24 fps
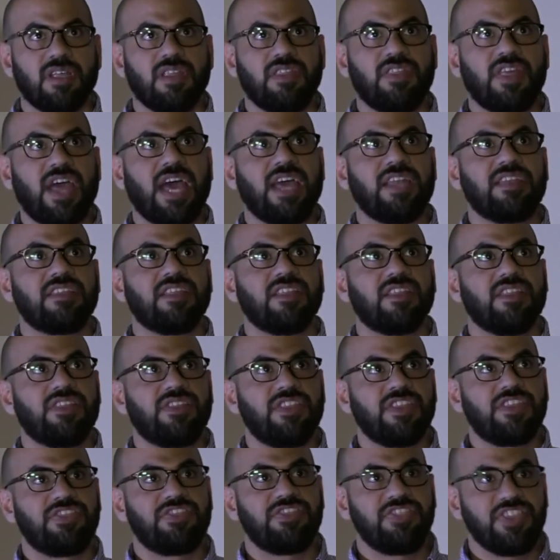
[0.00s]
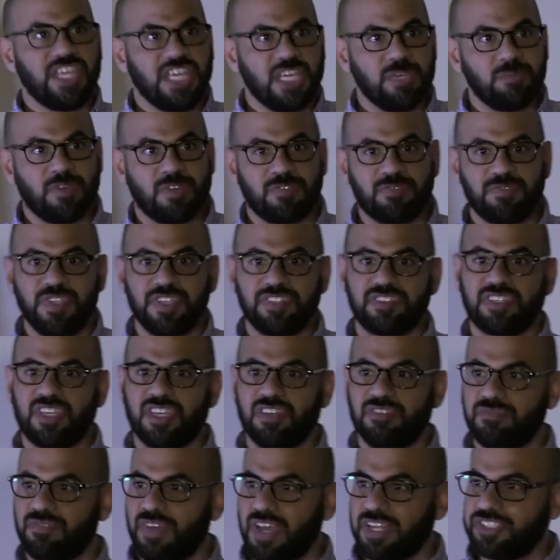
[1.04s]
that the theme of this
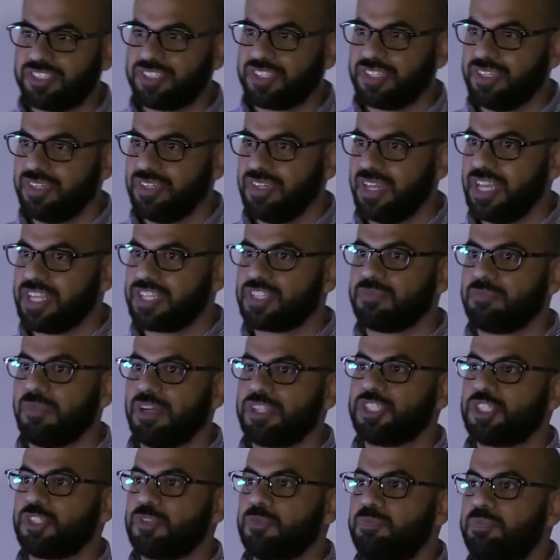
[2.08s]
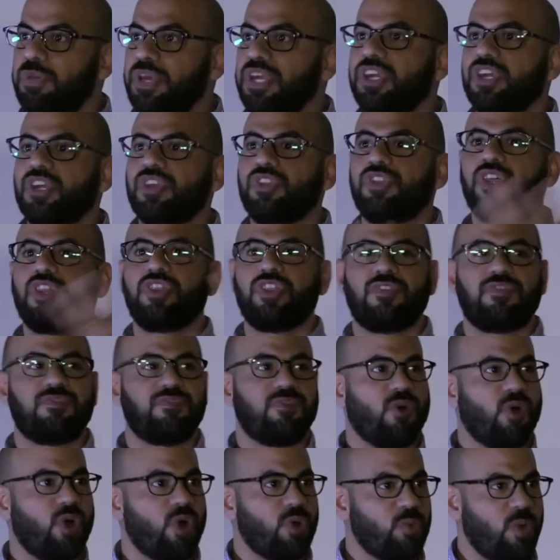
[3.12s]
convention is much bigger than the
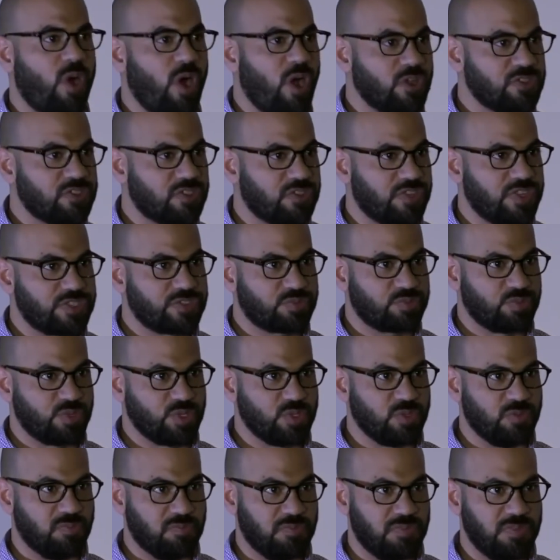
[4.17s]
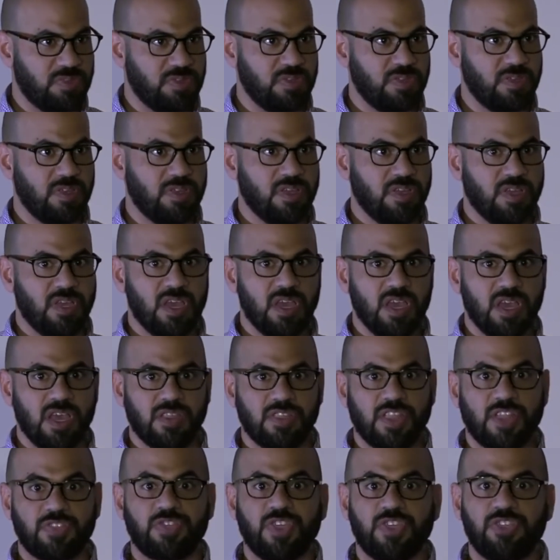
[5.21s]
four walls of this room.
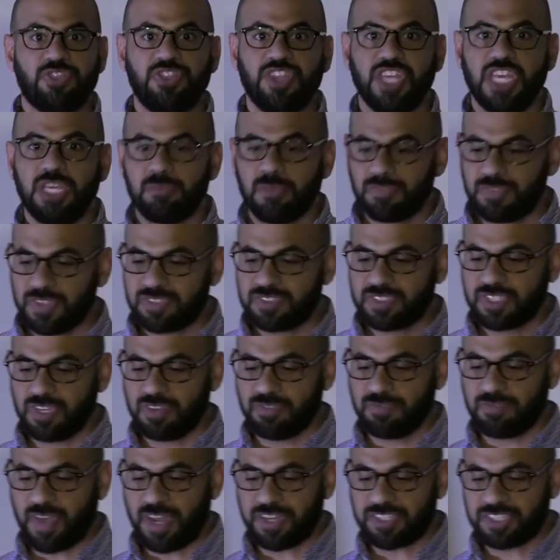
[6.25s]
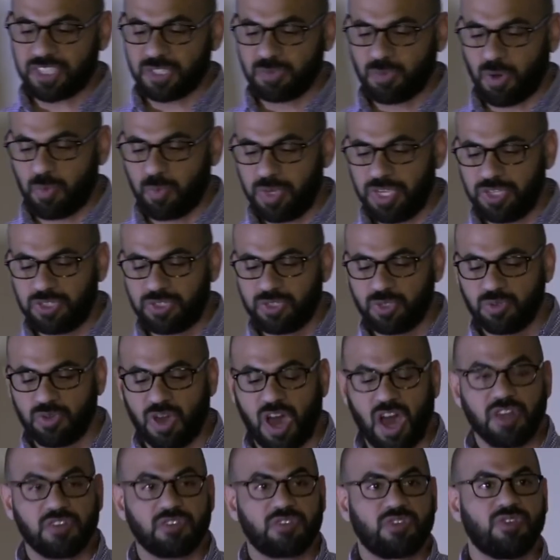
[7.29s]
That the theme of this convention, where we do
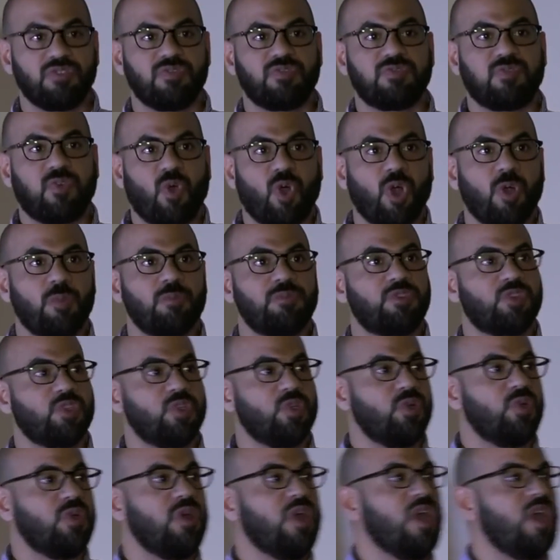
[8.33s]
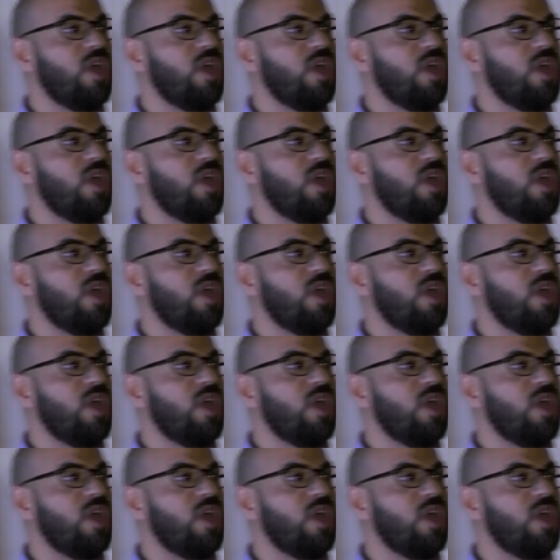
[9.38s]
not conform to